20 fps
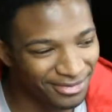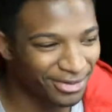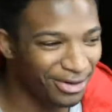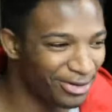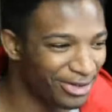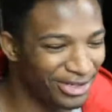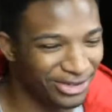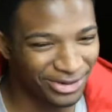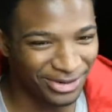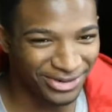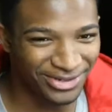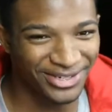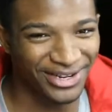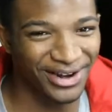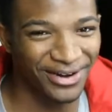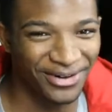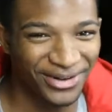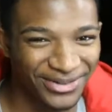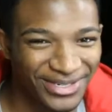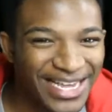Only certain
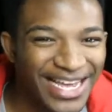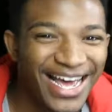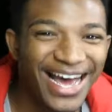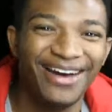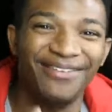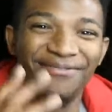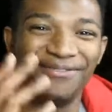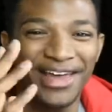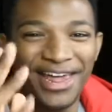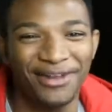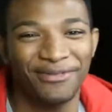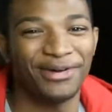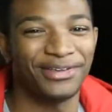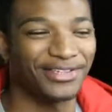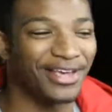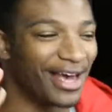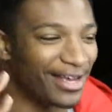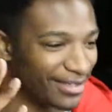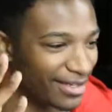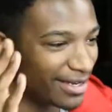scenarios. Um, anyways,
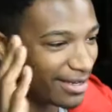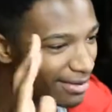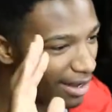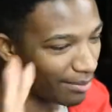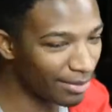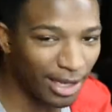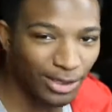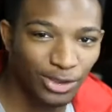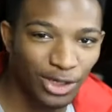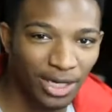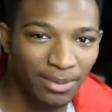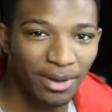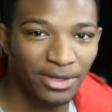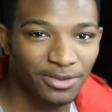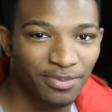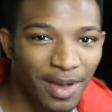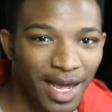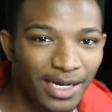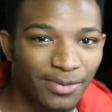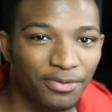guys, I'm not talking about
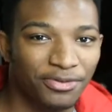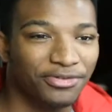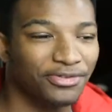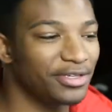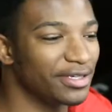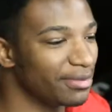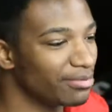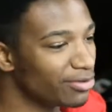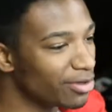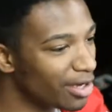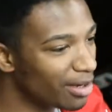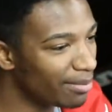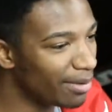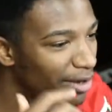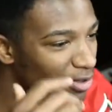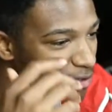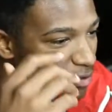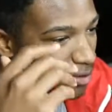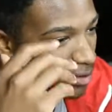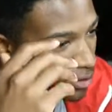Smash Bros. Leaks. I'm talking
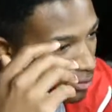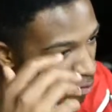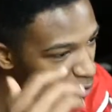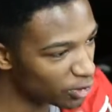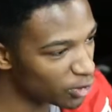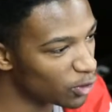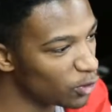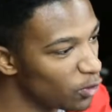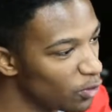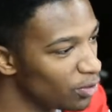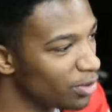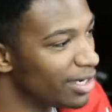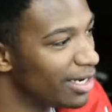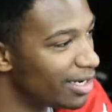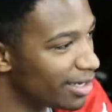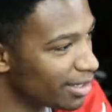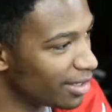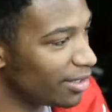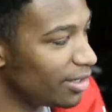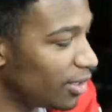about Splatoon
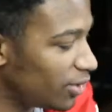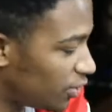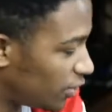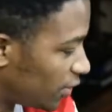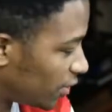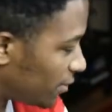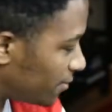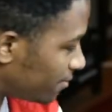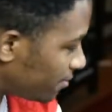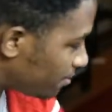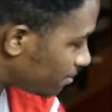glitches.